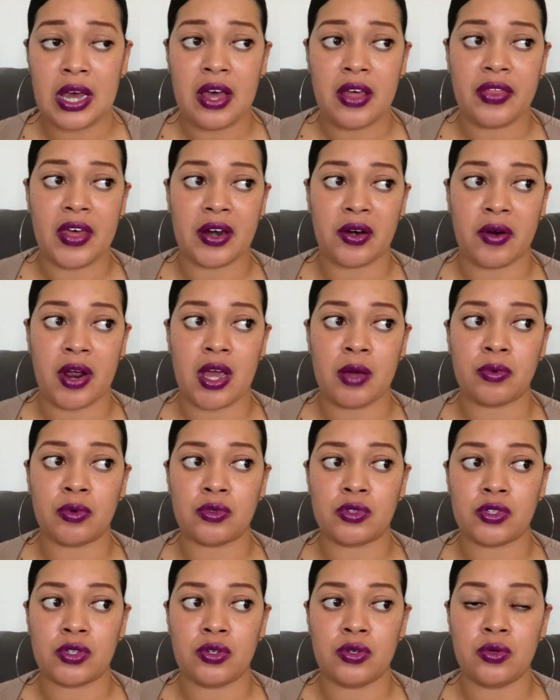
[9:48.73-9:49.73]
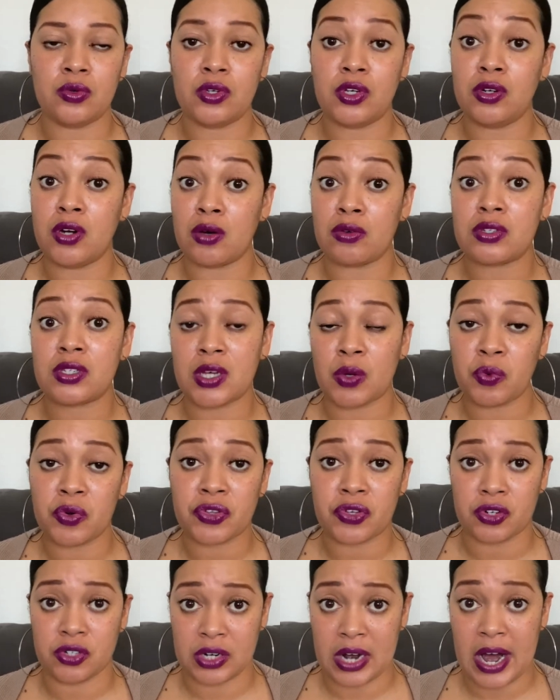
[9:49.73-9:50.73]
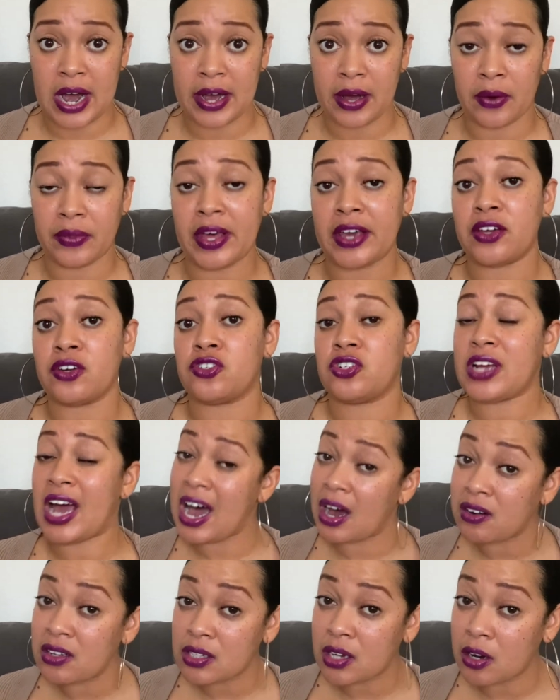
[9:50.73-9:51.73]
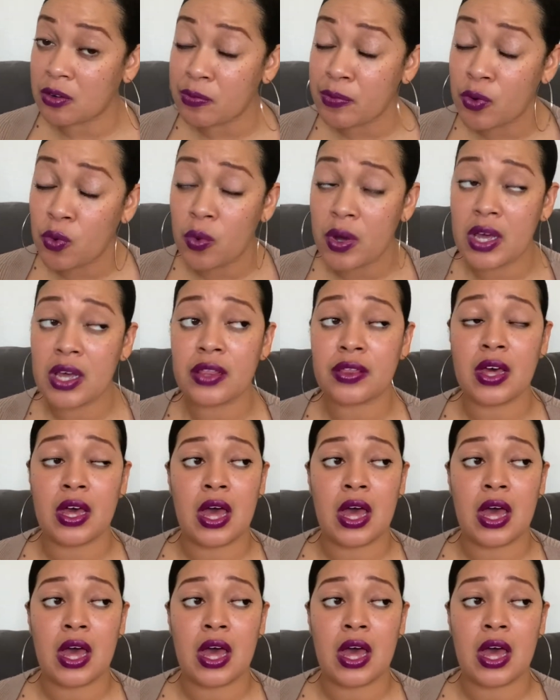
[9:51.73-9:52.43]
that are able to, you know, sit with your child, that your child is comfortable with,